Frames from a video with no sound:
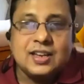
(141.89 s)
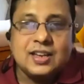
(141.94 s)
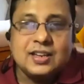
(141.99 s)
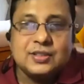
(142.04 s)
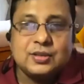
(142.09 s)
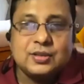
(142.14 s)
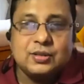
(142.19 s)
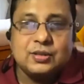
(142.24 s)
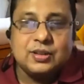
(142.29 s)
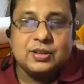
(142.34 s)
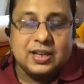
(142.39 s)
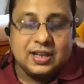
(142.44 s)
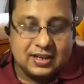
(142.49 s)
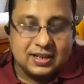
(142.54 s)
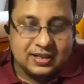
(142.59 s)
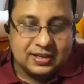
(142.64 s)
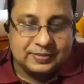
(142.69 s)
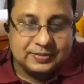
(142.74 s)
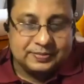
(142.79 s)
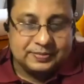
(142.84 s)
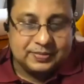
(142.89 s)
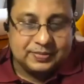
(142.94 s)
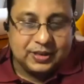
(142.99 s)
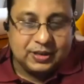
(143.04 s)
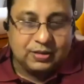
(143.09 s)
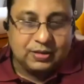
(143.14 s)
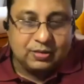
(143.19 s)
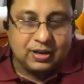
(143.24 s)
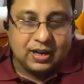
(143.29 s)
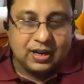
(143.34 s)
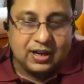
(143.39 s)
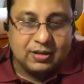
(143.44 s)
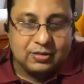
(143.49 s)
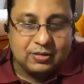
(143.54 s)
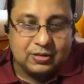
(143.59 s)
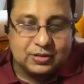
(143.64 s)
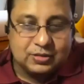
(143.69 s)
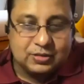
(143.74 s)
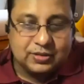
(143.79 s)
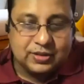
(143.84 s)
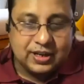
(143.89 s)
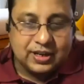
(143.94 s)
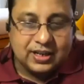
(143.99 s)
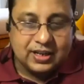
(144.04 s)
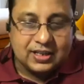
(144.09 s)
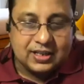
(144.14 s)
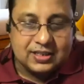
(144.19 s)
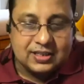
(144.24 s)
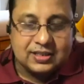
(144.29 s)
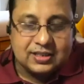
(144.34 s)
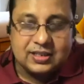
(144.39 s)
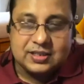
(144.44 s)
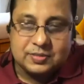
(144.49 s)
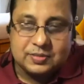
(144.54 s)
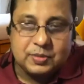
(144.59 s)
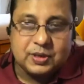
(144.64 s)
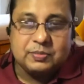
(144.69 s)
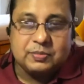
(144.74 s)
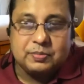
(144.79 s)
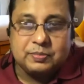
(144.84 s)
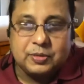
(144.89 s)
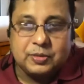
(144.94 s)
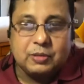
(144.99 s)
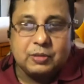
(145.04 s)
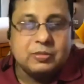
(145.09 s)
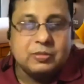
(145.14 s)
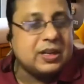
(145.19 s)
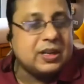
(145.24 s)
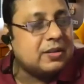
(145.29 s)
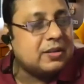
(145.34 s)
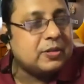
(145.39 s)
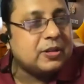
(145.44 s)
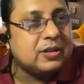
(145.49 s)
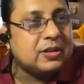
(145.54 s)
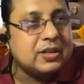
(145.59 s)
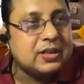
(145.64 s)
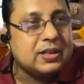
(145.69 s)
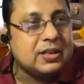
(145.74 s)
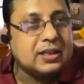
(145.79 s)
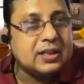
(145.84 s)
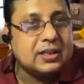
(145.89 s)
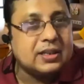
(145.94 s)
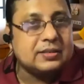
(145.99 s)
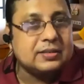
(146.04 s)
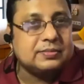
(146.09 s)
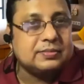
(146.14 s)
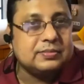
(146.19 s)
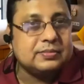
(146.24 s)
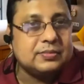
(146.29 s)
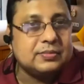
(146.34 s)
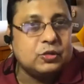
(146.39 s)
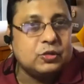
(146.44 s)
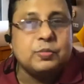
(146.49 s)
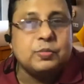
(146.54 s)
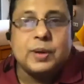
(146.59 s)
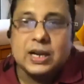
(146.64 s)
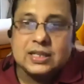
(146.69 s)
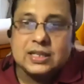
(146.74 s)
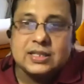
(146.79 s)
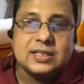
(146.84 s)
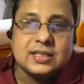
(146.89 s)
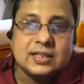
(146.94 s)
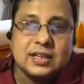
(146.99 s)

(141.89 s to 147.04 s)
So, I'll also try and answer this, but probably in about two parts.